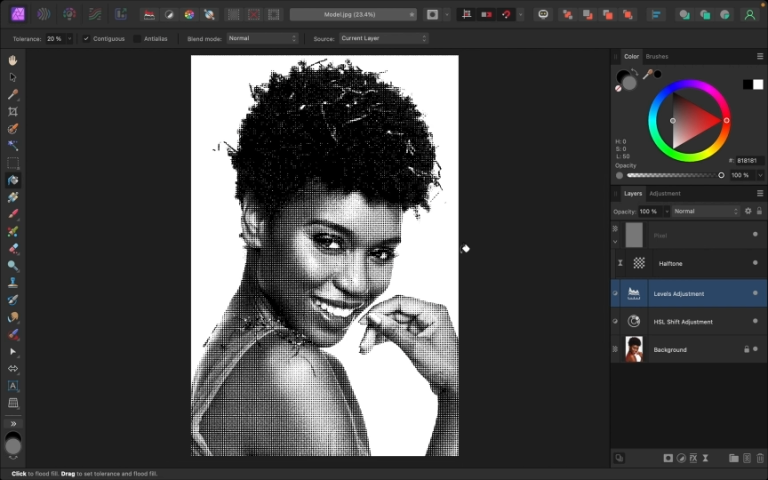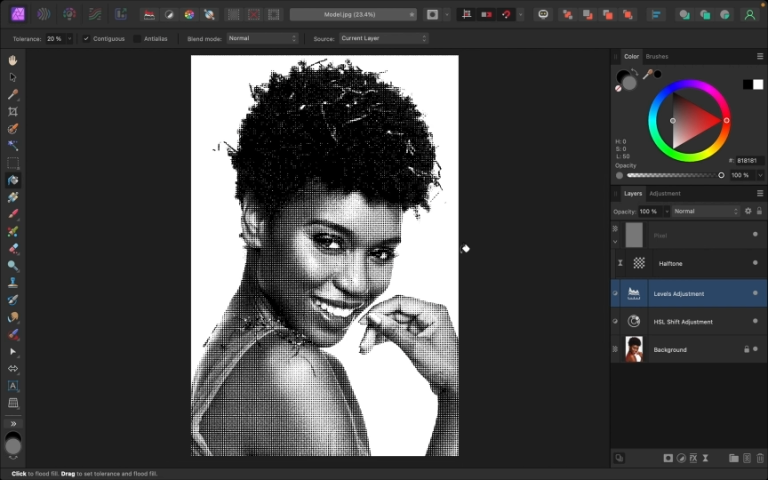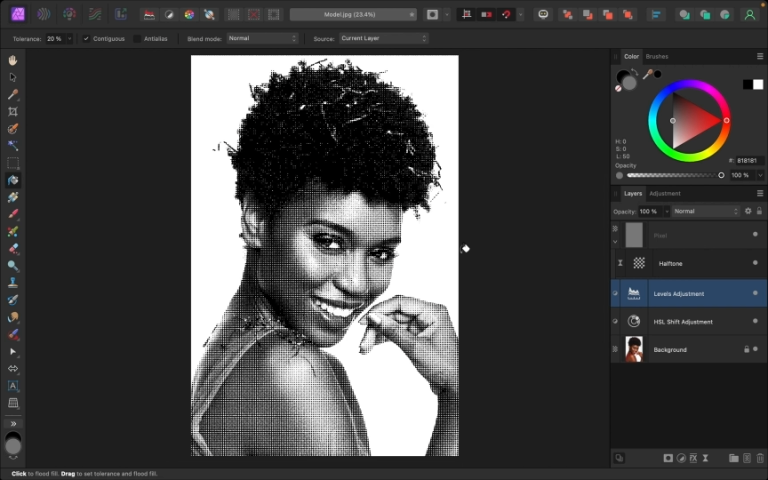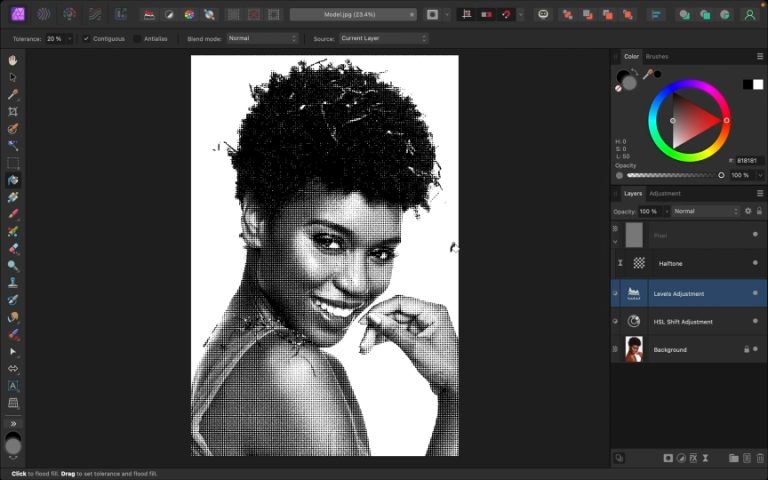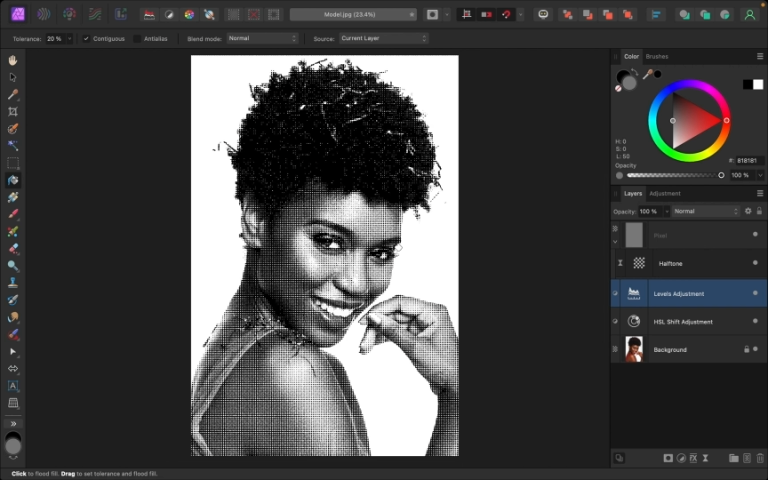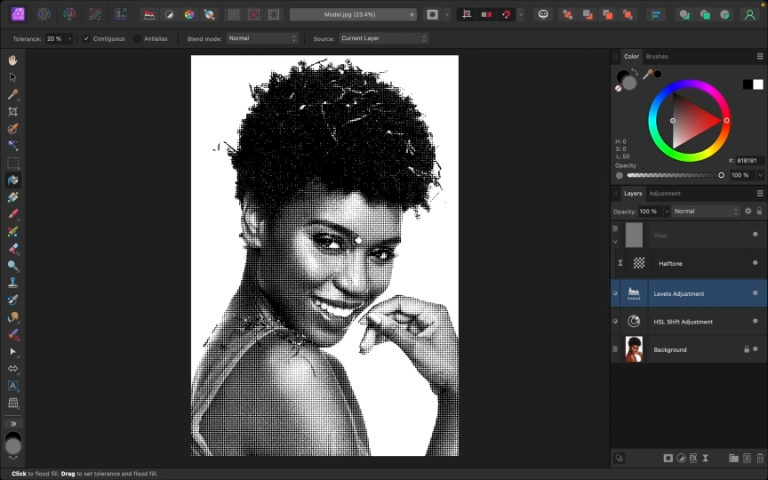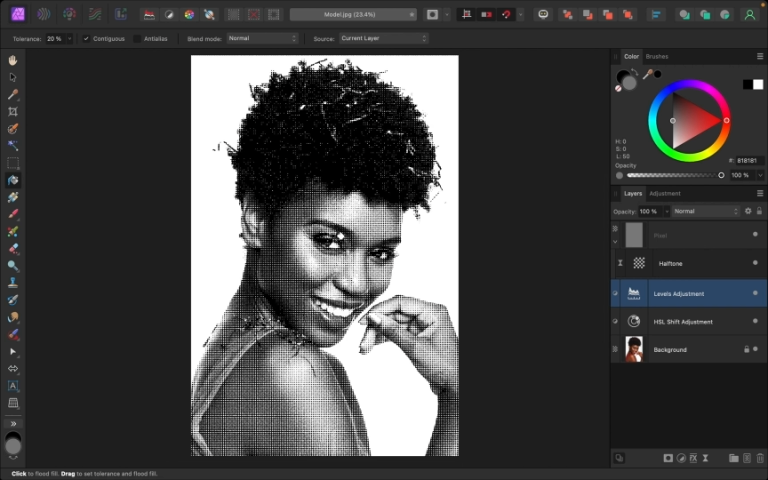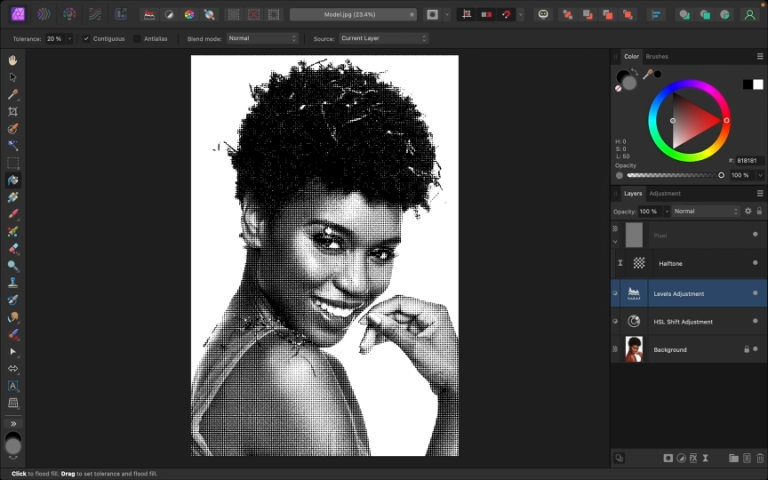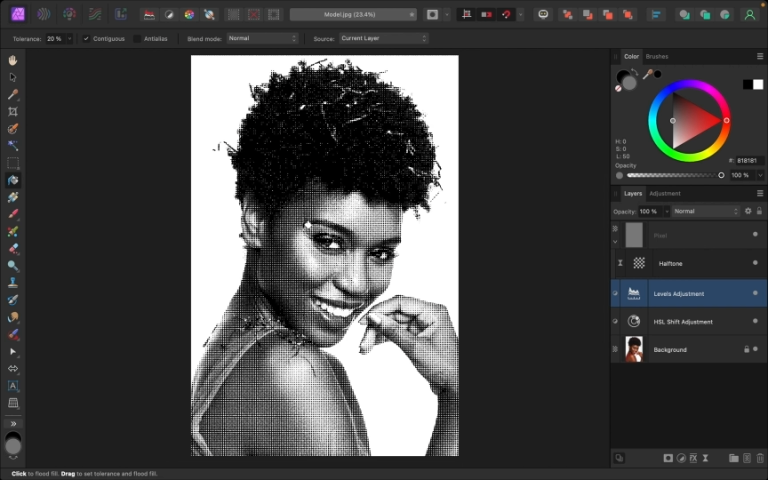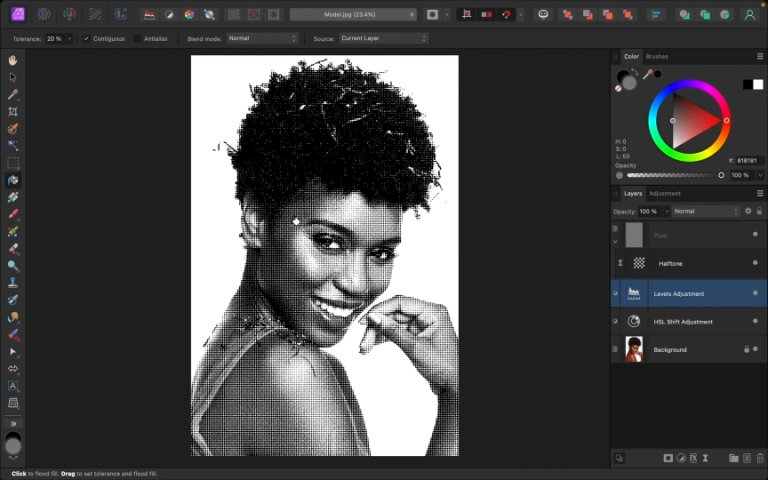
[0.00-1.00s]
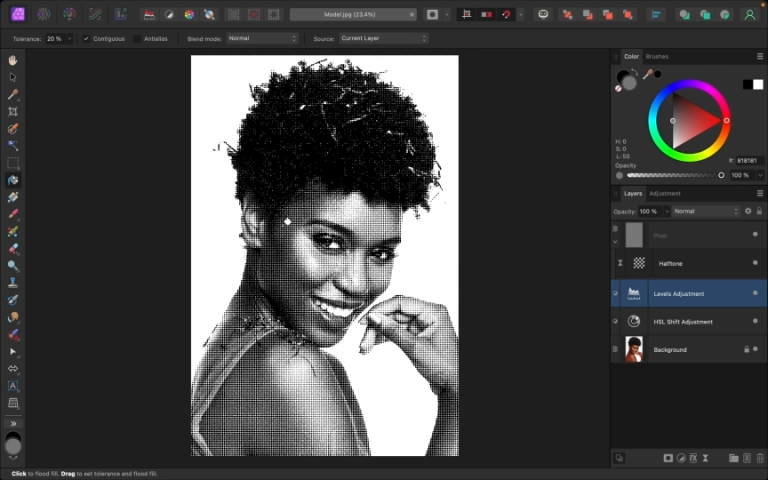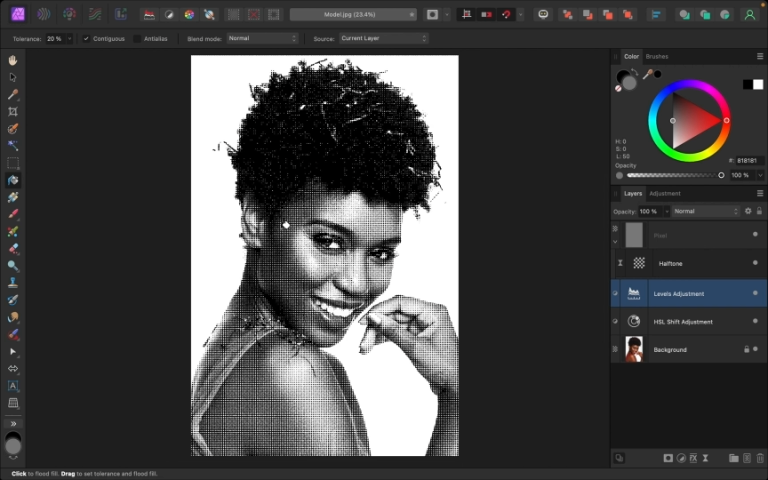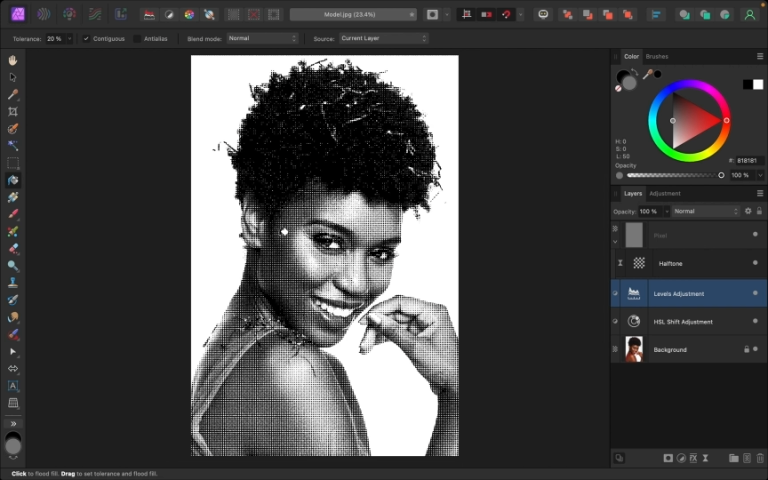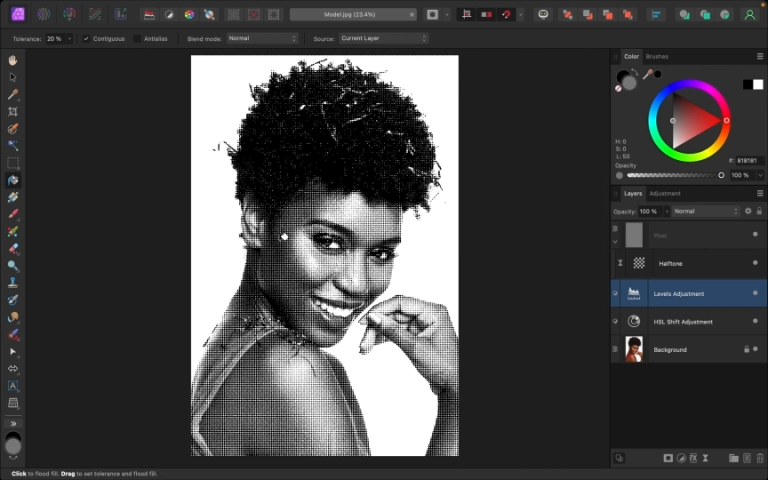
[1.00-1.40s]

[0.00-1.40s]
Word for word: to flow around the